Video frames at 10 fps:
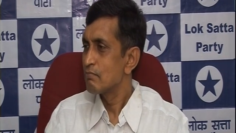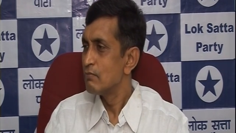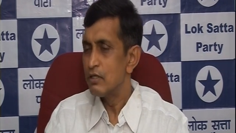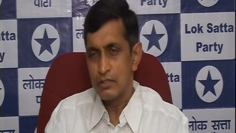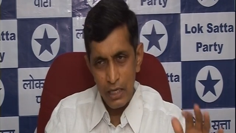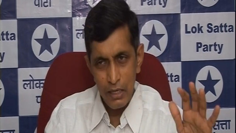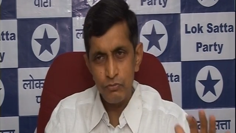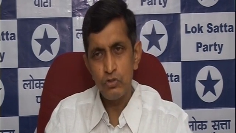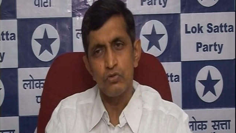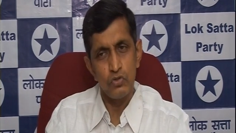It came
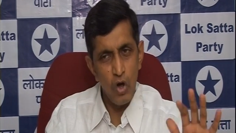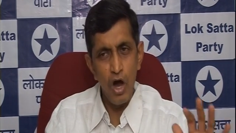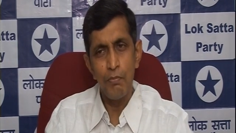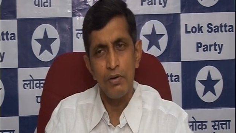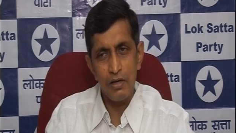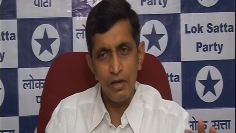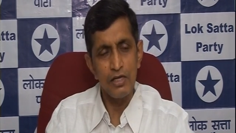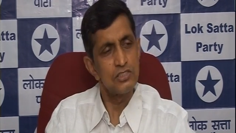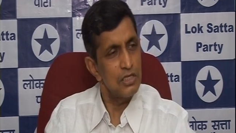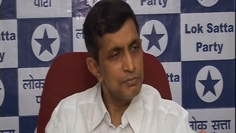through normal
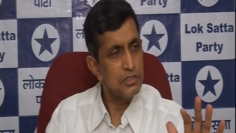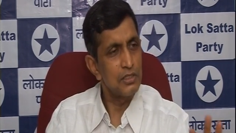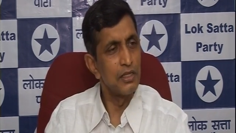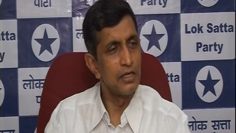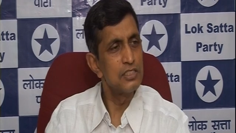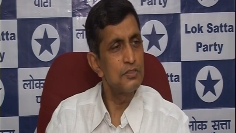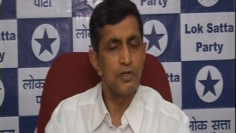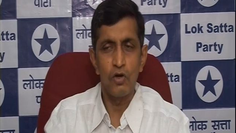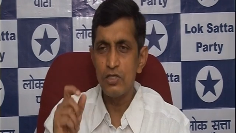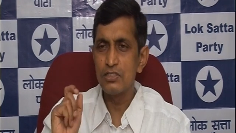customs clearance
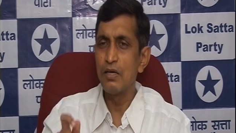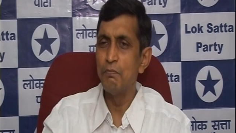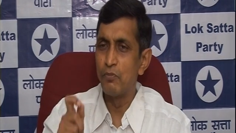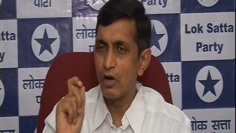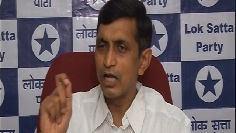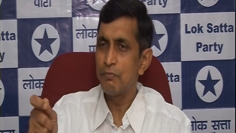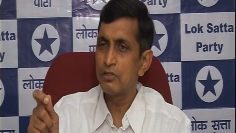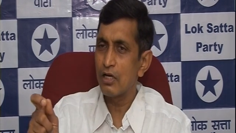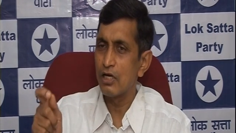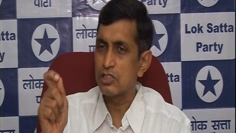because they bribed
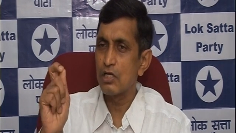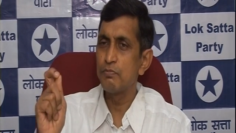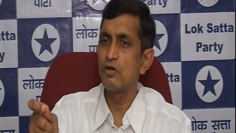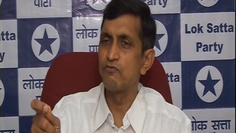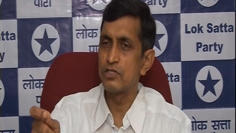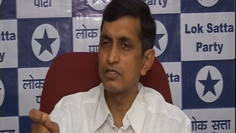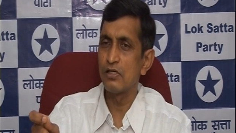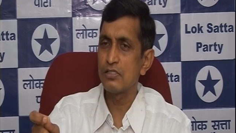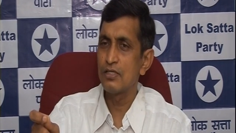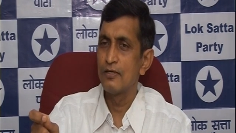the customs
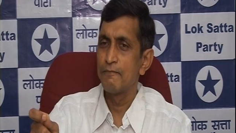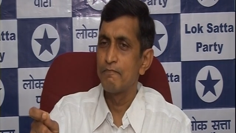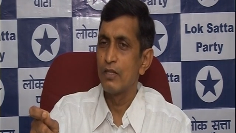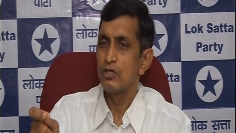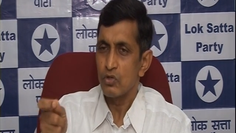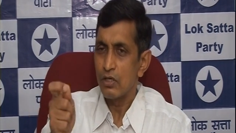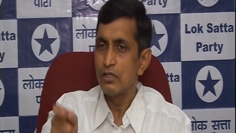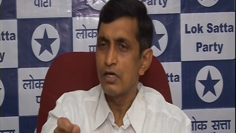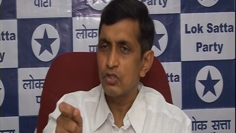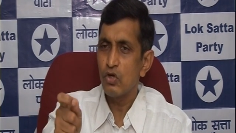officials to
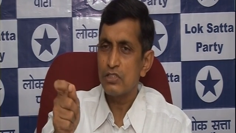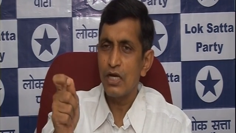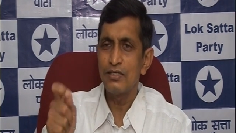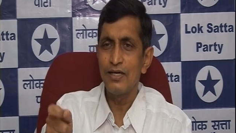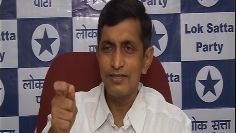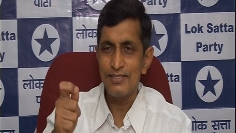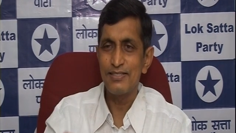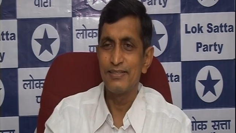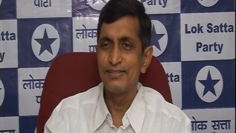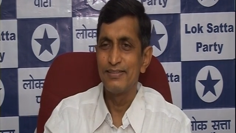clear those containers.